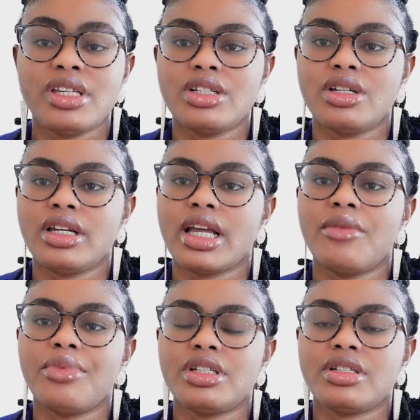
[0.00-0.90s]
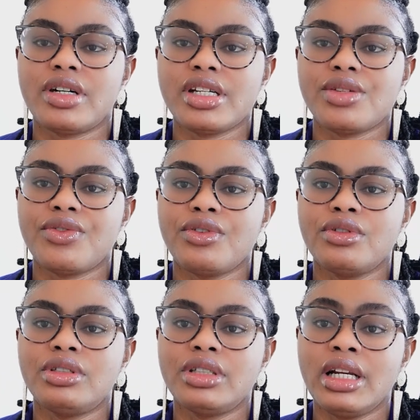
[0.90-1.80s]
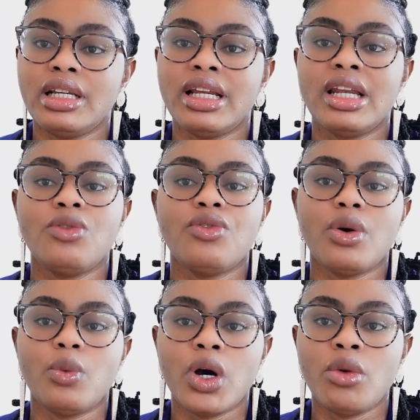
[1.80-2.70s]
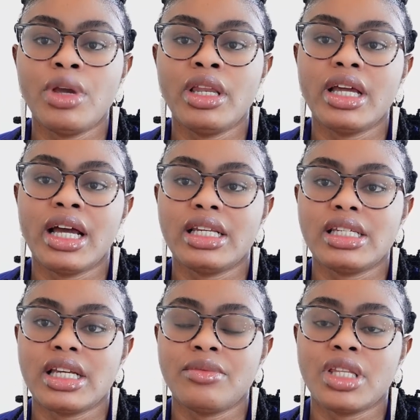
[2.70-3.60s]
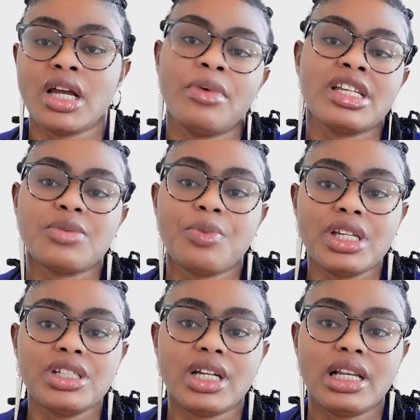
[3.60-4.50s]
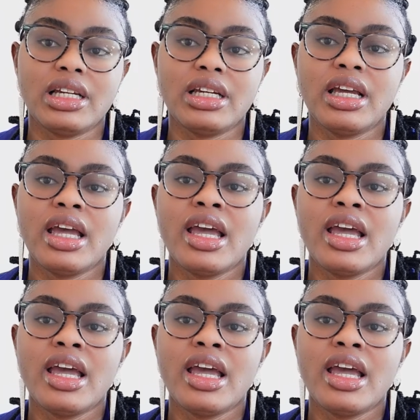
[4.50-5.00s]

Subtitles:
Visa journey can be stressful, draining, and overwhelming at the same time, especially